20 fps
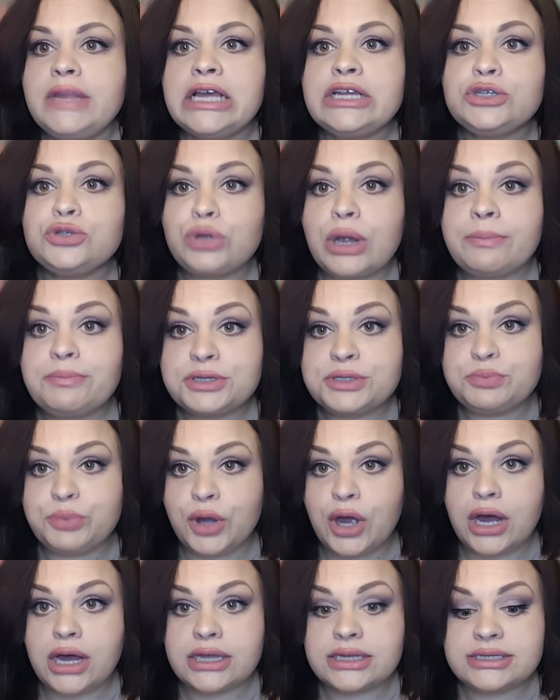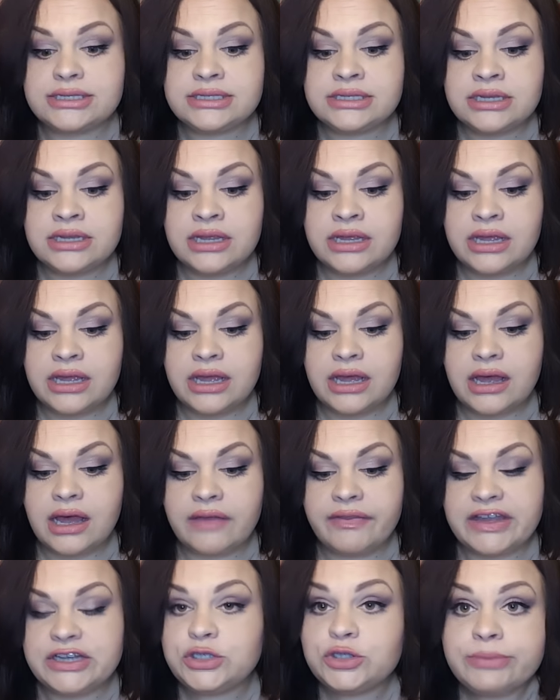strapless bras.
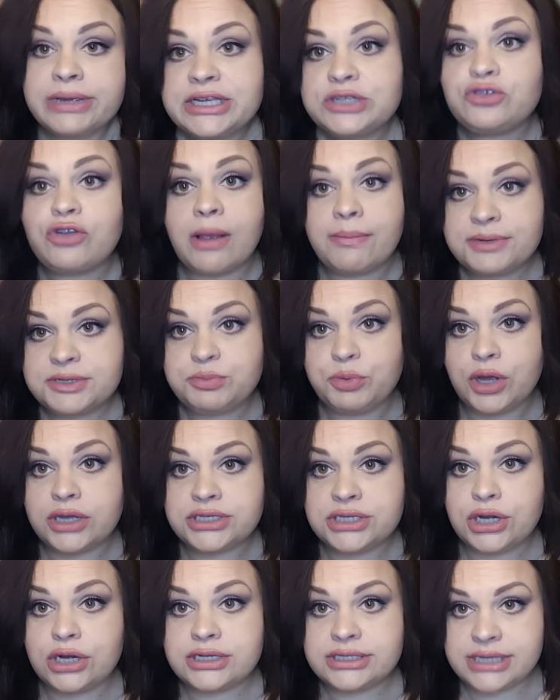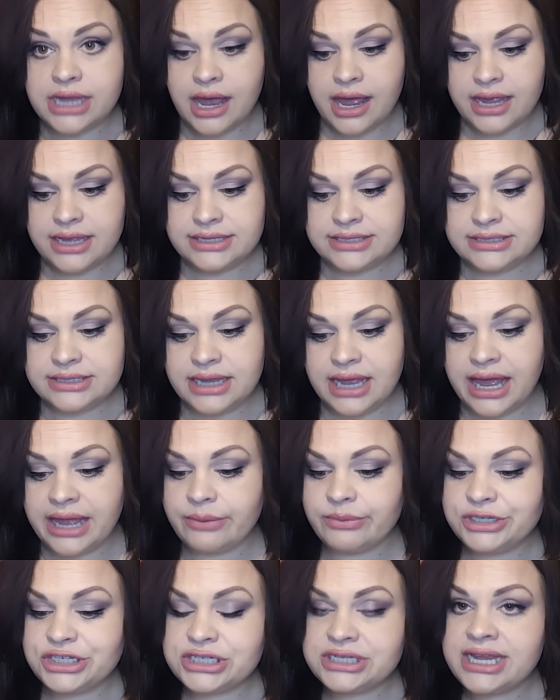They do make strapless bras in our size,
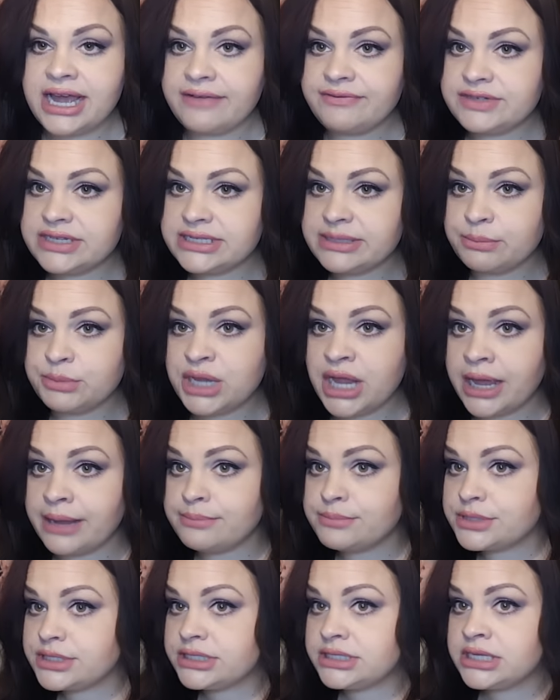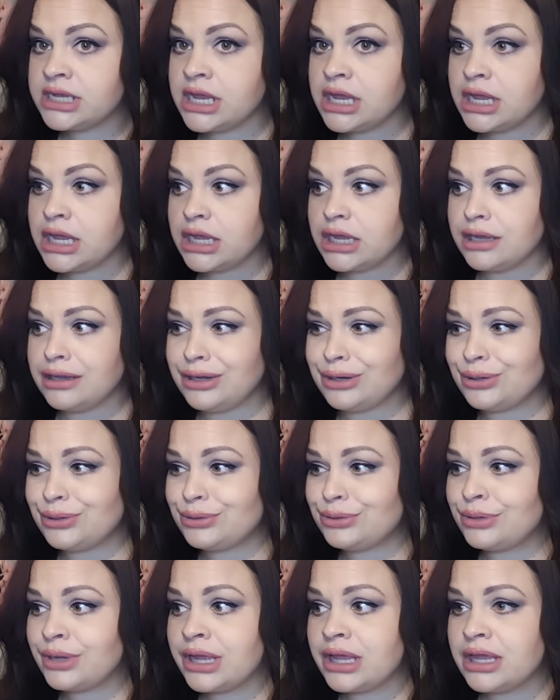and we just have to sometimes you
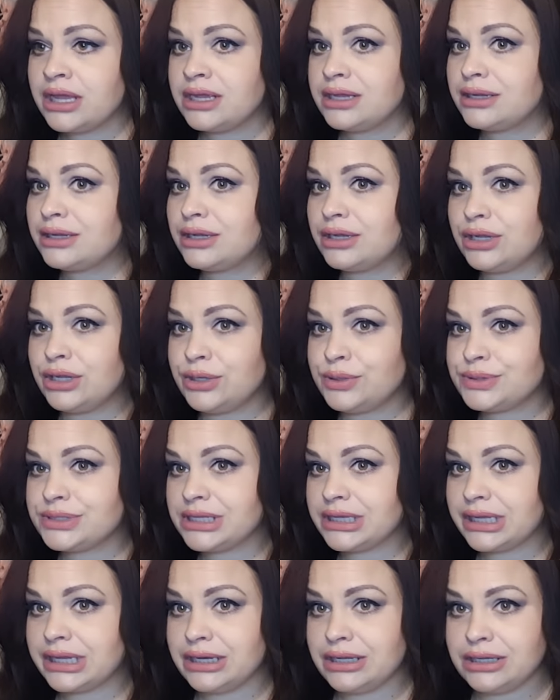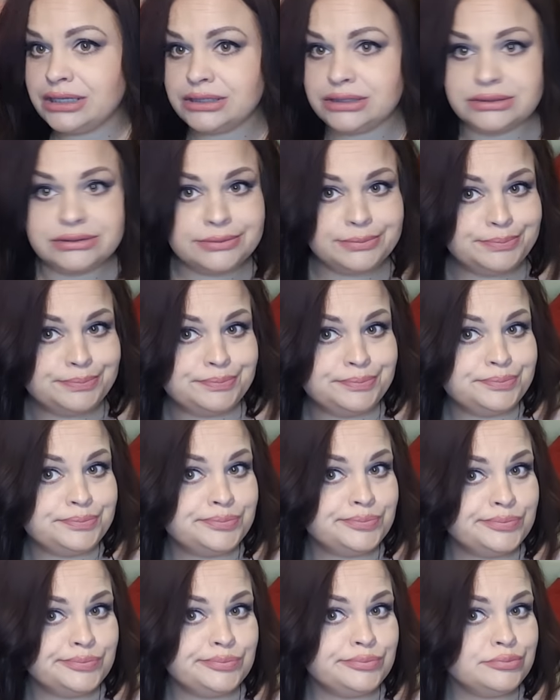know, use a little,
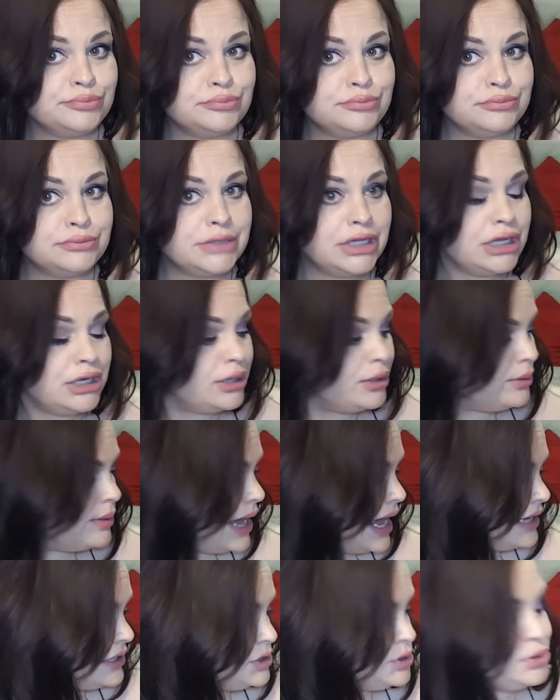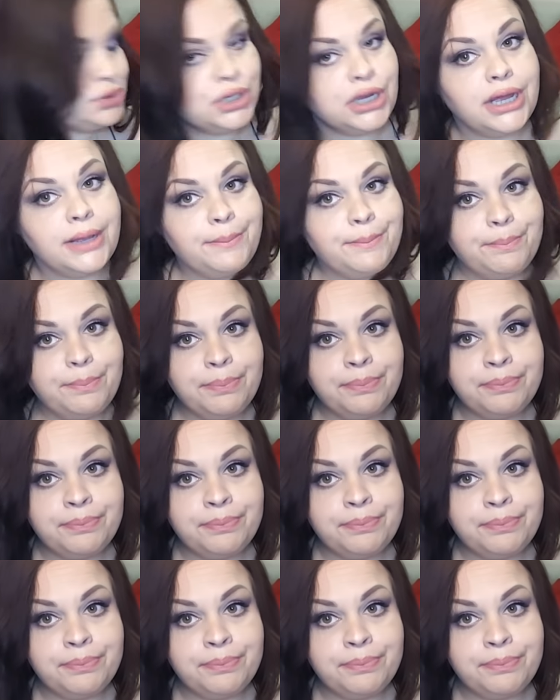you know, extra,